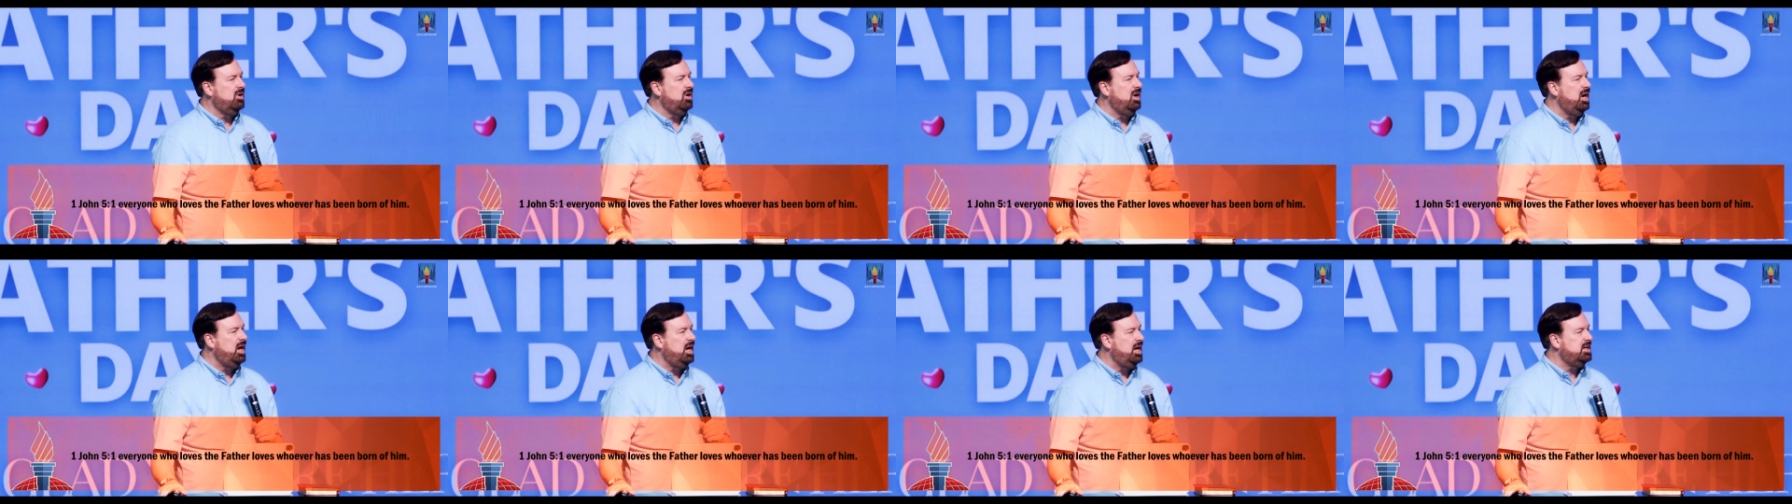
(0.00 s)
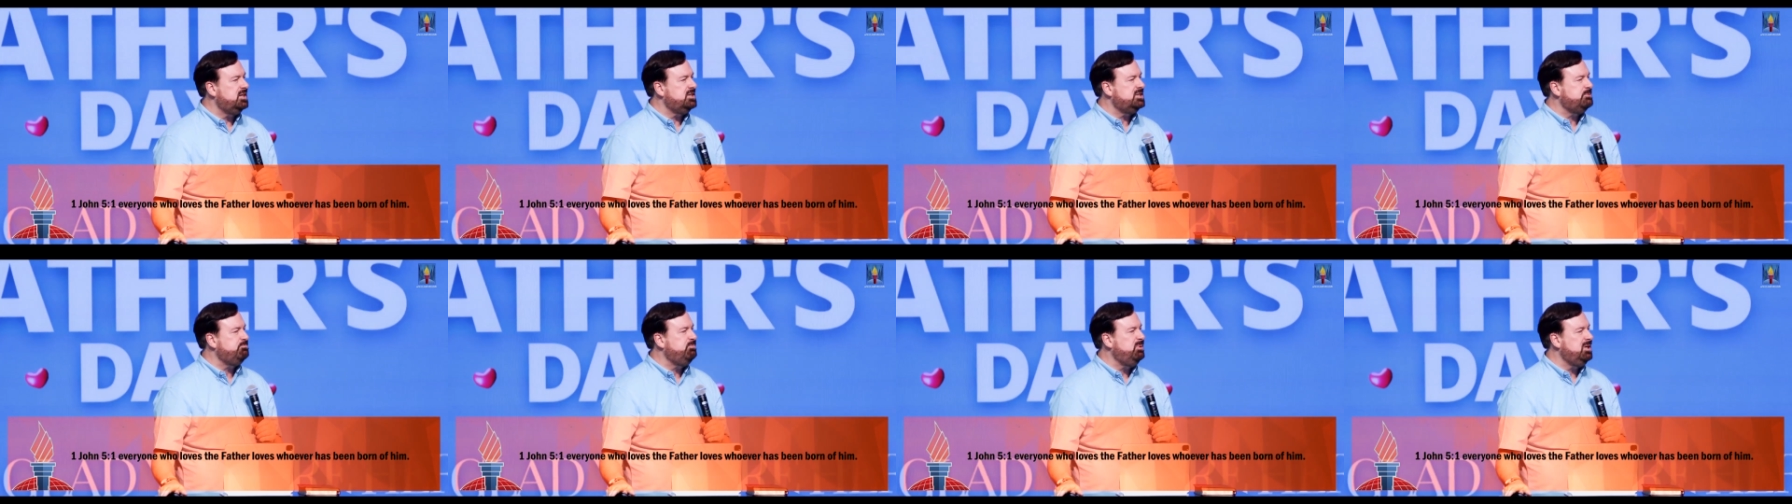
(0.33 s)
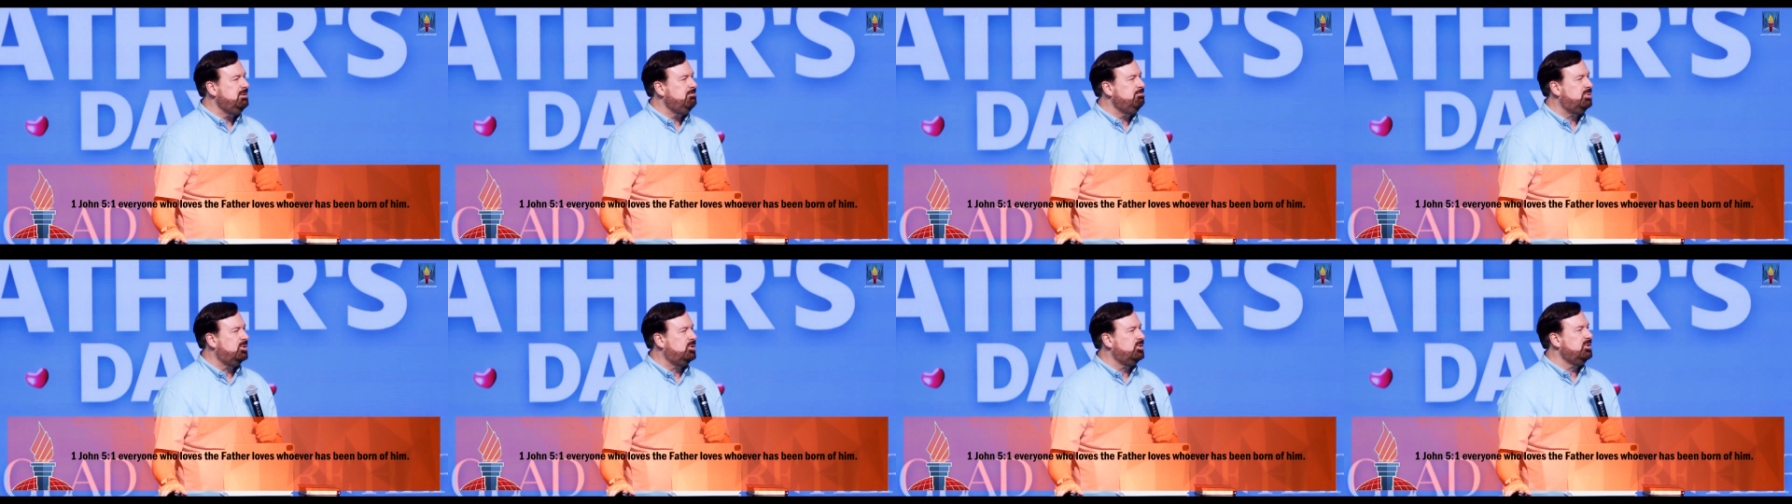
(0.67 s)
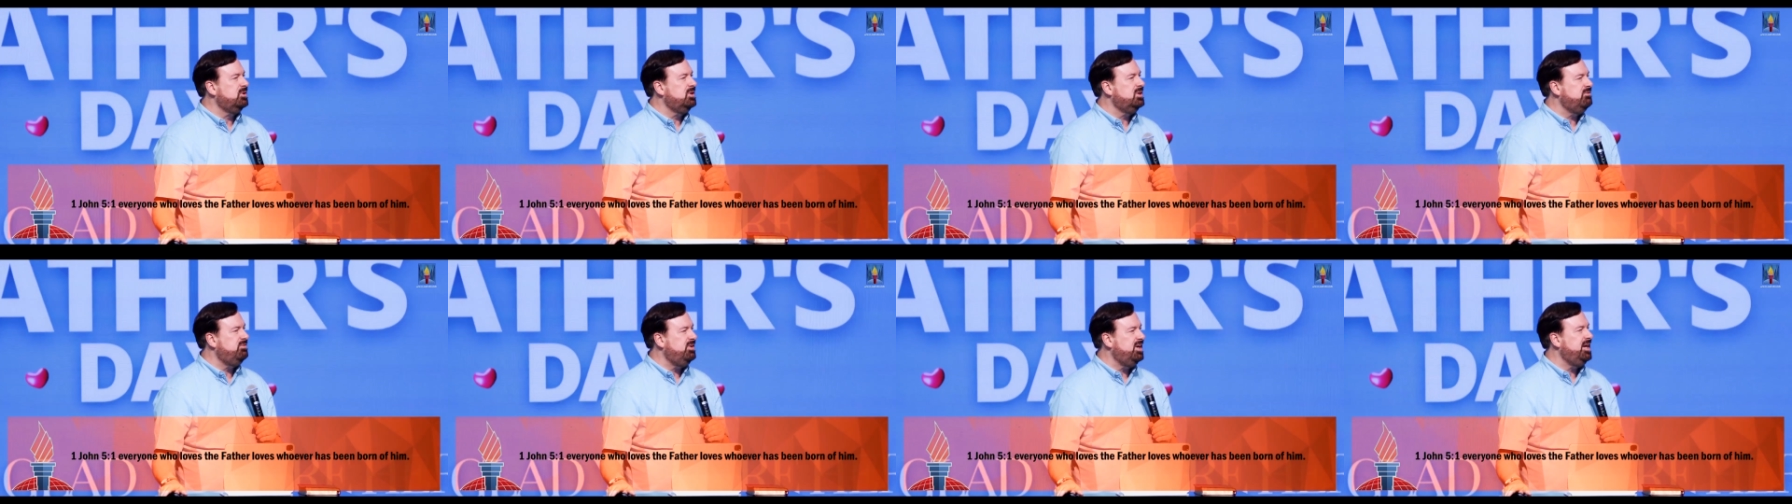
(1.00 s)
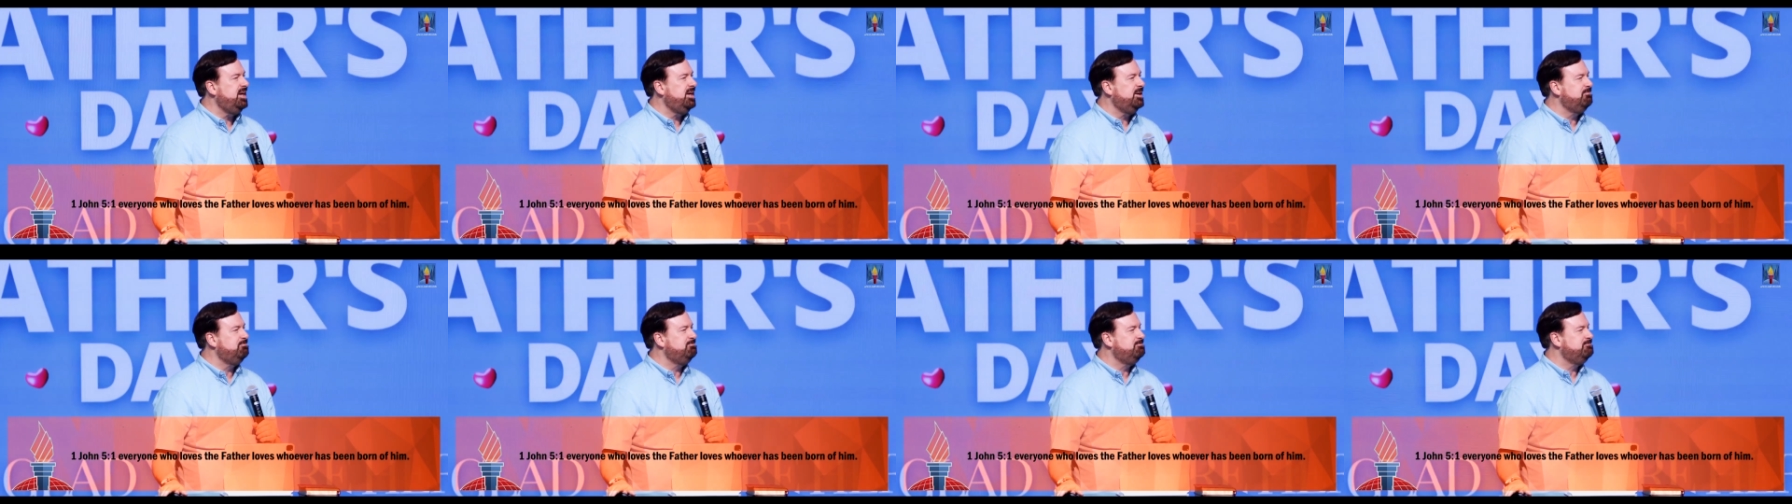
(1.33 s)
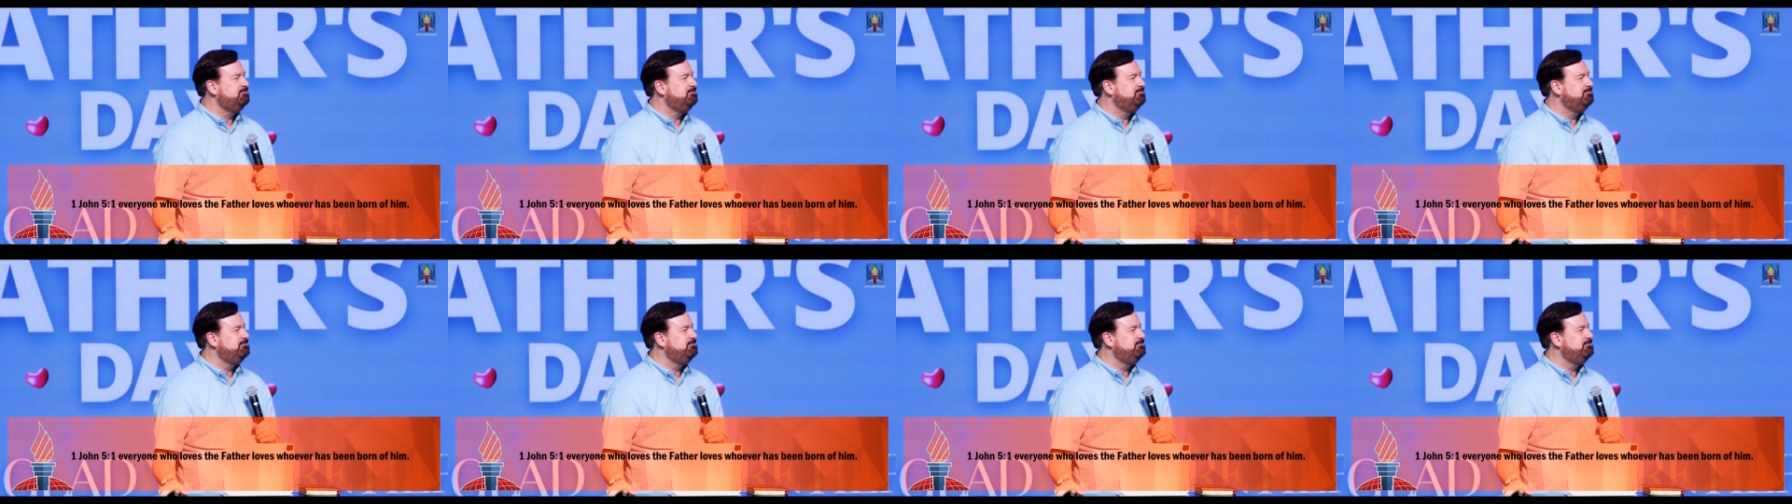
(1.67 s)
has been born of him."